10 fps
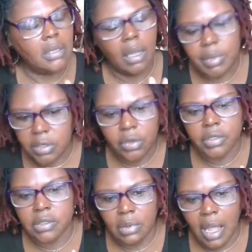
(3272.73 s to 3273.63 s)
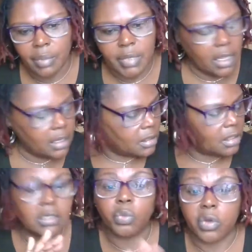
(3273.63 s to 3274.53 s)
they be doing some commentating
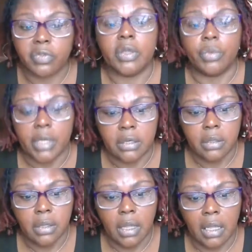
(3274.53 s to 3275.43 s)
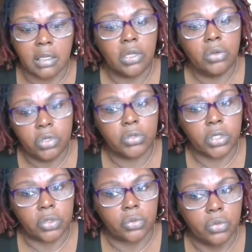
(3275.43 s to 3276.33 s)
and some reviewing. And Q do
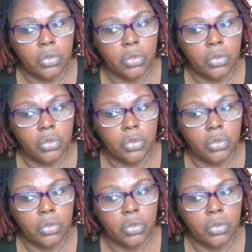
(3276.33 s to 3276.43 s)
too.